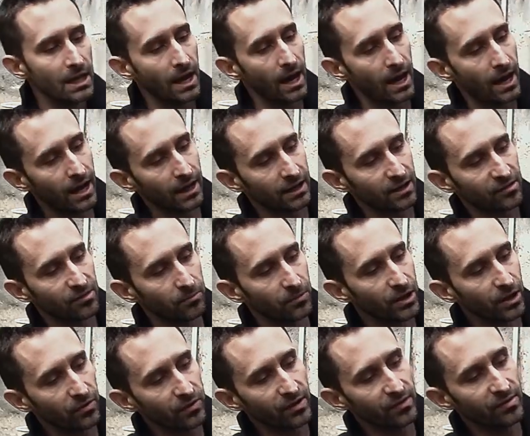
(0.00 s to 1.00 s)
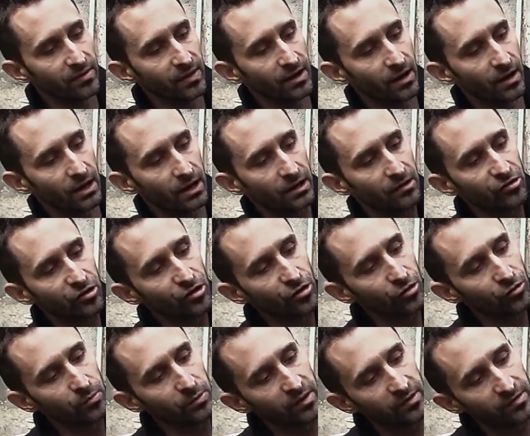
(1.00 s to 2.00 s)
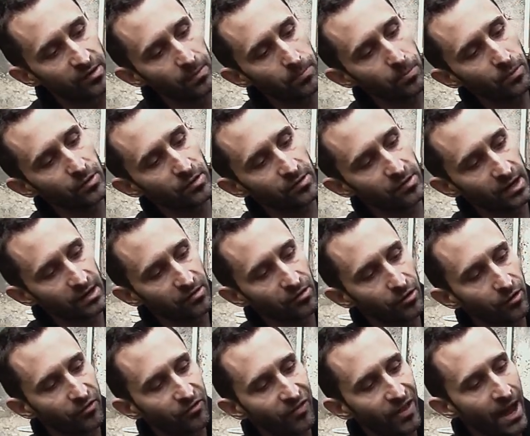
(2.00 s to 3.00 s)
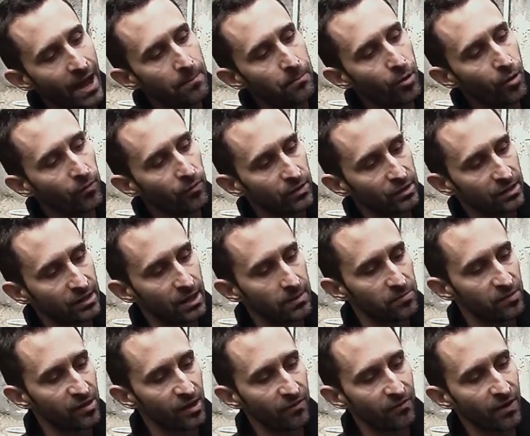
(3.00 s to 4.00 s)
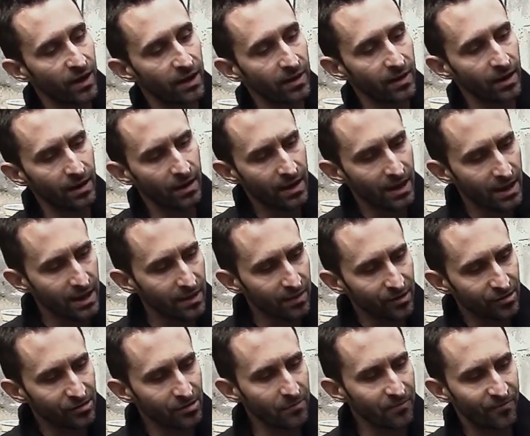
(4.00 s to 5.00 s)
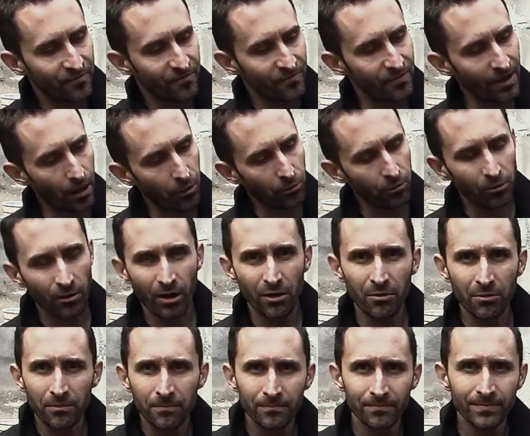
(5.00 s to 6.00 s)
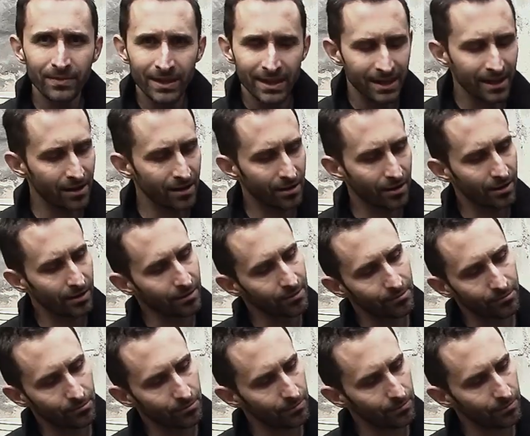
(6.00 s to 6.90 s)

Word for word: Got some little things in there, and it secures with a zipper, and there's a nice little flap over it to keep stuff out of there. There's some Velcro here.